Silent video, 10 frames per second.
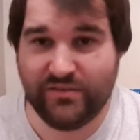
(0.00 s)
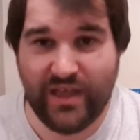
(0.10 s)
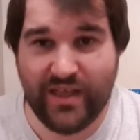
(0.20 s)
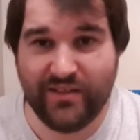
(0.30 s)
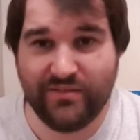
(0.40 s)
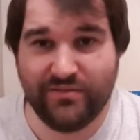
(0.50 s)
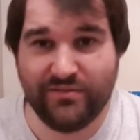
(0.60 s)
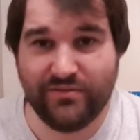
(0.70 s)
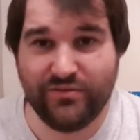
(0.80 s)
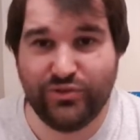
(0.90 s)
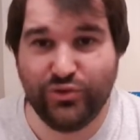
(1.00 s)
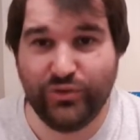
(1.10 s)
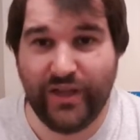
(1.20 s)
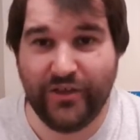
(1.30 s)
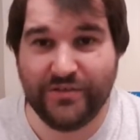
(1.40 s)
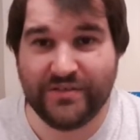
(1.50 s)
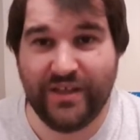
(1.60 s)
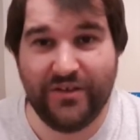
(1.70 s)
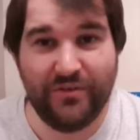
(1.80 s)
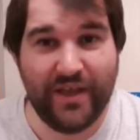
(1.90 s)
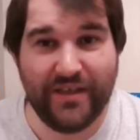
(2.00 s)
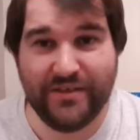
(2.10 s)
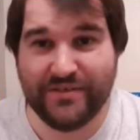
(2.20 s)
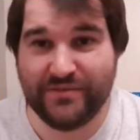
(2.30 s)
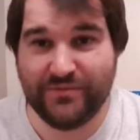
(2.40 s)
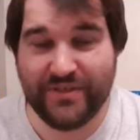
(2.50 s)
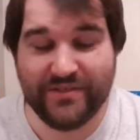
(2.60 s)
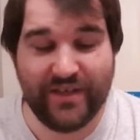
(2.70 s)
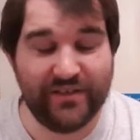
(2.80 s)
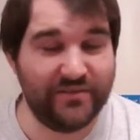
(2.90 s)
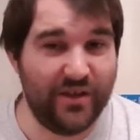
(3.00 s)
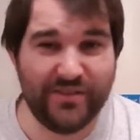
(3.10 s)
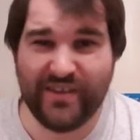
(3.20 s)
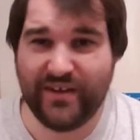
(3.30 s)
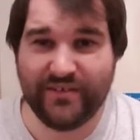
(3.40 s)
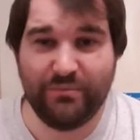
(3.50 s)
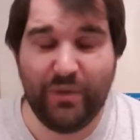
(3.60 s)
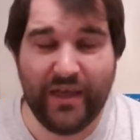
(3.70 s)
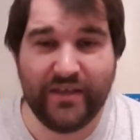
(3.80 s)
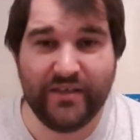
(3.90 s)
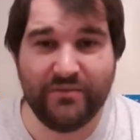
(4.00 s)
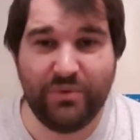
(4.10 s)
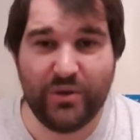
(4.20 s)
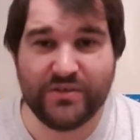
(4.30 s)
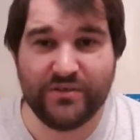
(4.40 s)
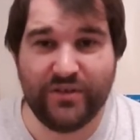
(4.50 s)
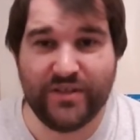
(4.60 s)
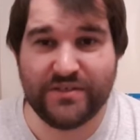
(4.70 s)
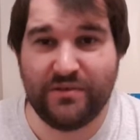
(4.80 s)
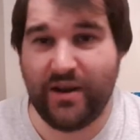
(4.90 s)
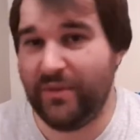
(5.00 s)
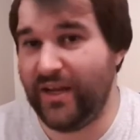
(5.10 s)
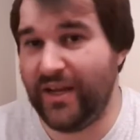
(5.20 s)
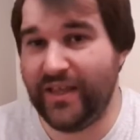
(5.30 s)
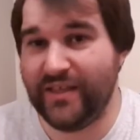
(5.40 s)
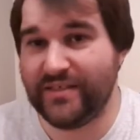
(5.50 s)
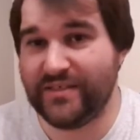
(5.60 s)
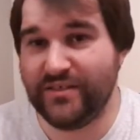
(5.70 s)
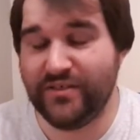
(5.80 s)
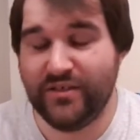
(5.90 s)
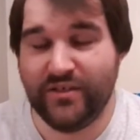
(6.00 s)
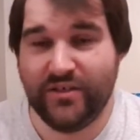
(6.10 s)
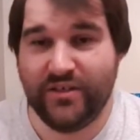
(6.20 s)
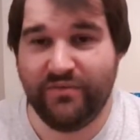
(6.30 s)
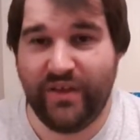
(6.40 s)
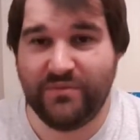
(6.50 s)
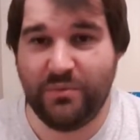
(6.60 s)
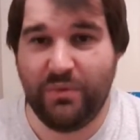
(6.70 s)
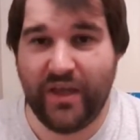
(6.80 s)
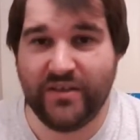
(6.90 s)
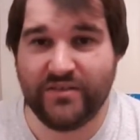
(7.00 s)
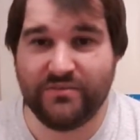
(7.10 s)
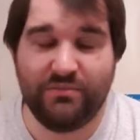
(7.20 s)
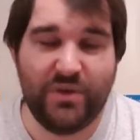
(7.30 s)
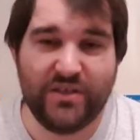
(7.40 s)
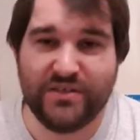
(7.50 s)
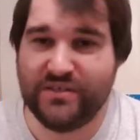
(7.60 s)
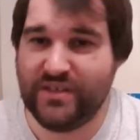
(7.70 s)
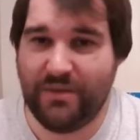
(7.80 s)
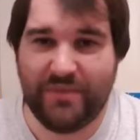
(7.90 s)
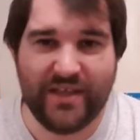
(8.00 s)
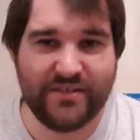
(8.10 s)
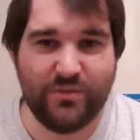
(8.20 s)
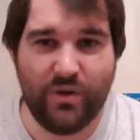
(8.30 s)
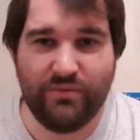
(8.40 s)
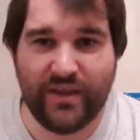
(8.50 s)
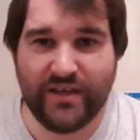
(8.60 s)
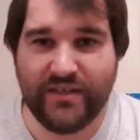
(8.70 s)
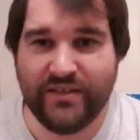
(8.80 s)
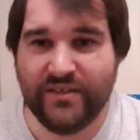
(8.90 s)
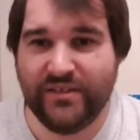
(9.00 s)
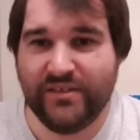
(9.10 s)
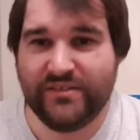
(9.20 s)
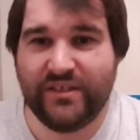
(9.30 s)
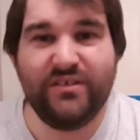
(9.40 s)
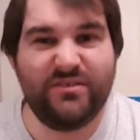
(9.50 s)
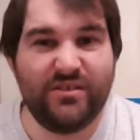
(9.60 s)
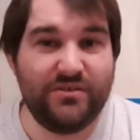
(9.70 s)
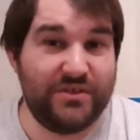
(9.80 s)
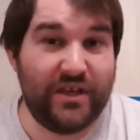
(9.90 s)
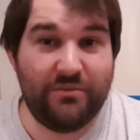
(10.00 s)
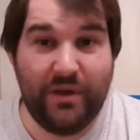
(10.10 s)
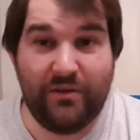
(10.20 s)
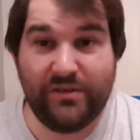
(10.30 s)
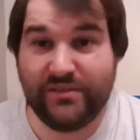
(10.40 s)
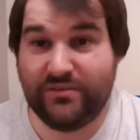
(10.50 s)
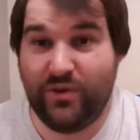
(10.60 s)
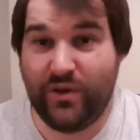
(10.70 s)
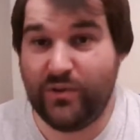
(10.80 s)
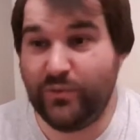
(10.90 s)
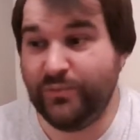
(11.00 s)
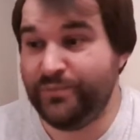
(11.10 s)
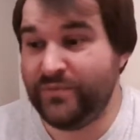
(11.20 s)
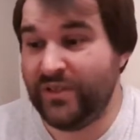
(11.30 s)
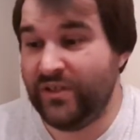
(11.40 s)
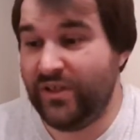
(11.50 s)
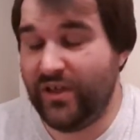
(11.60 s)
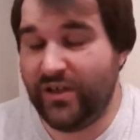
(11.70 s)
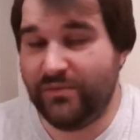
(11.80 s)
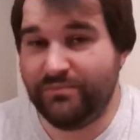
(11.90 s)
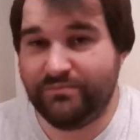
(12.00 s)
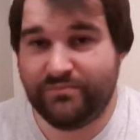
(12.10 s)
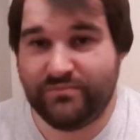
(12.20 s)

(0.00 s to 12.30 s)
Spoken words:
then join those and you'll get used to all these things. I tend to post on Instagram and link it to the Facebook page with pictures and updates quite regularly, so do check them out, it's quite cool. And